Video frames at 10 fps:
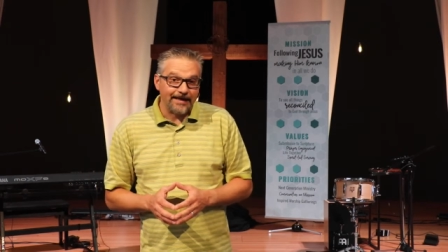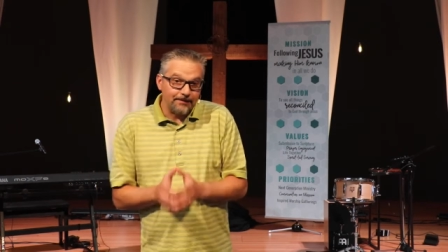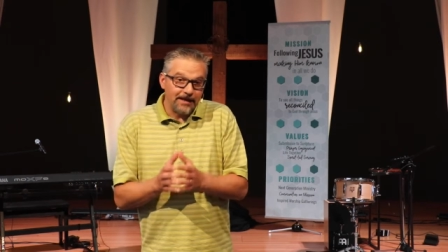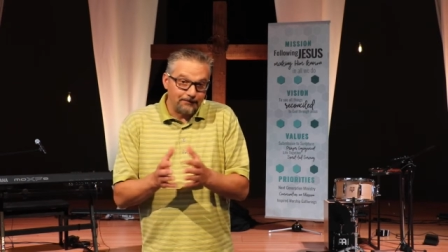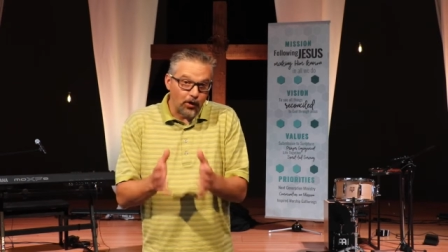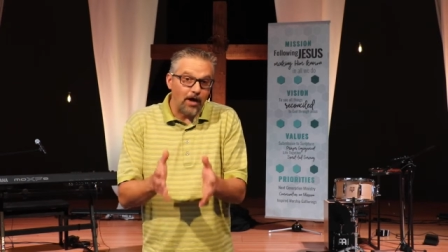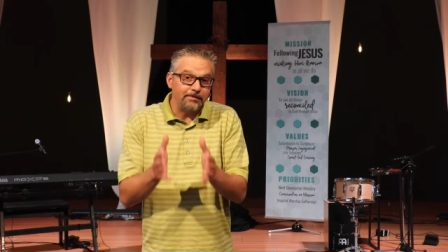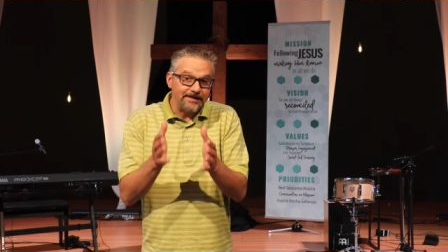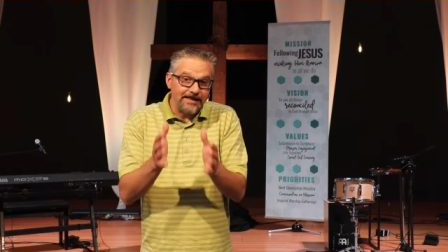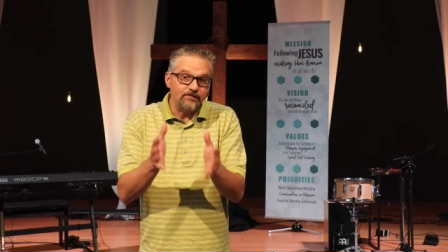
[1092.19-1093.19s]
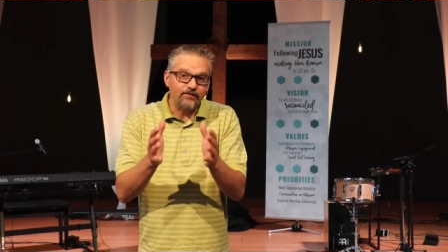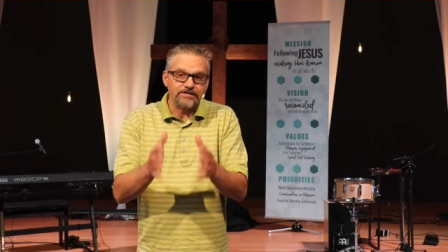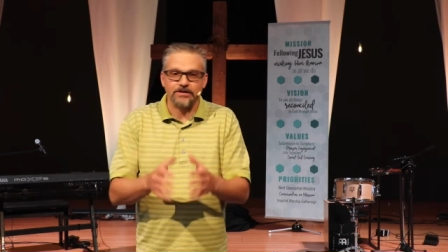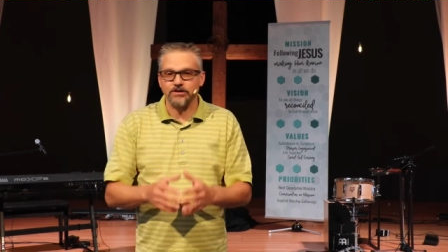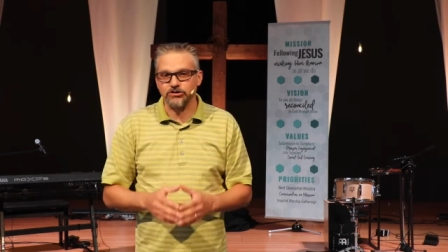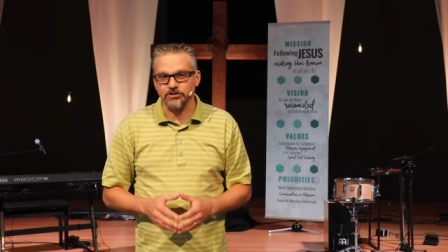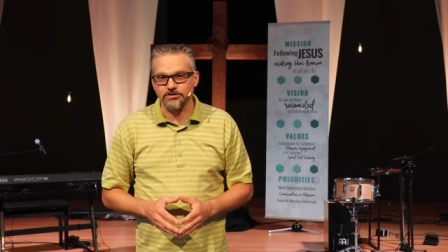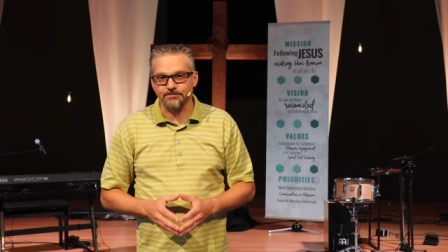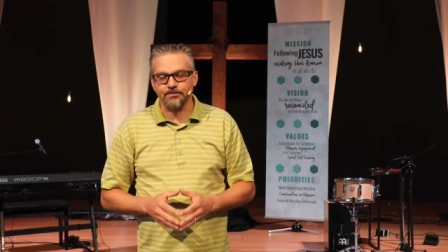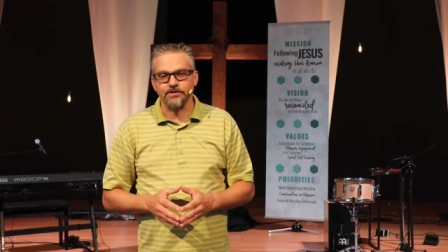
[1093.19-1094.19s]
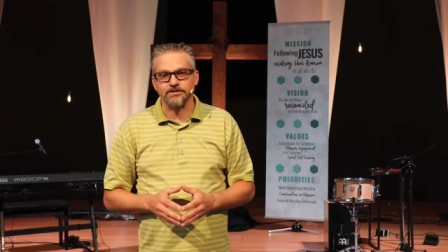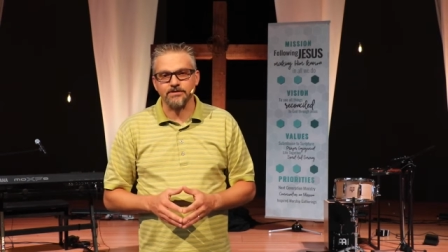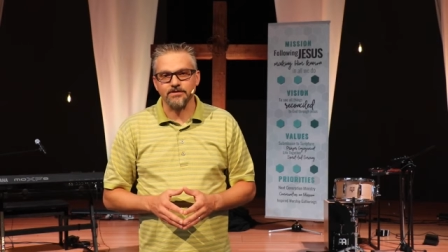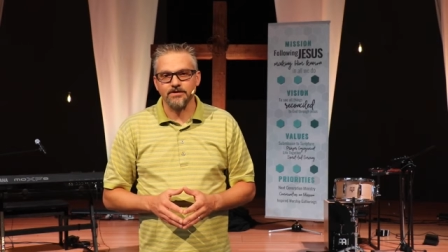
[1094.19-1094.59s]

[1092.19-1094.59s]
He, he probably did visit the church in person.